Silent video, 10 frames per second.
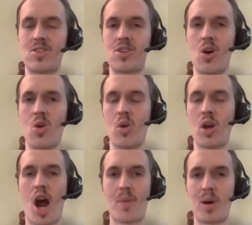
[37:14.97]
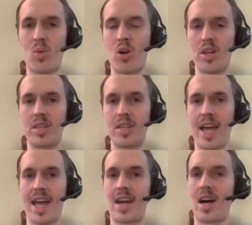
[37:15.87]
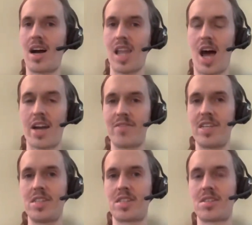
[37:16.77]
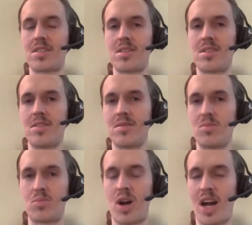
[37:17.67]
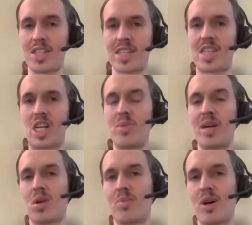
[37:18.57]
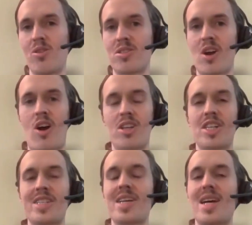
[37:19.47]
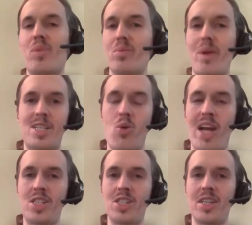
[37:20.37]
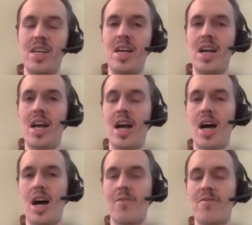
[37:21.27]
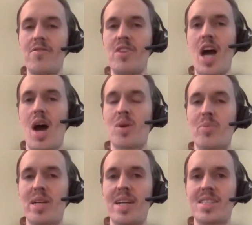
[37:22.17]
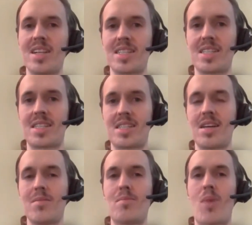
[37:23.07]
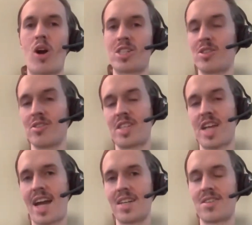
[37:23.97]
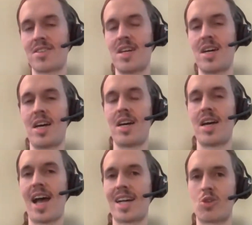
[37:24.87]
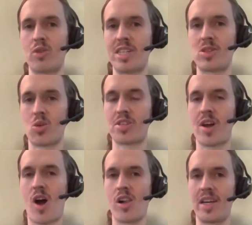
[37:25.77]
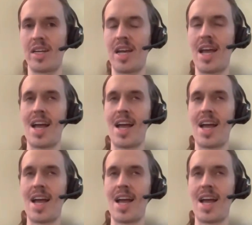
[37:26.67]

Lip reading: So Copperwood and a lot of these projects that are being proposed are just a perpetuation of the Upper Peninsula's marginal status as a resource colony.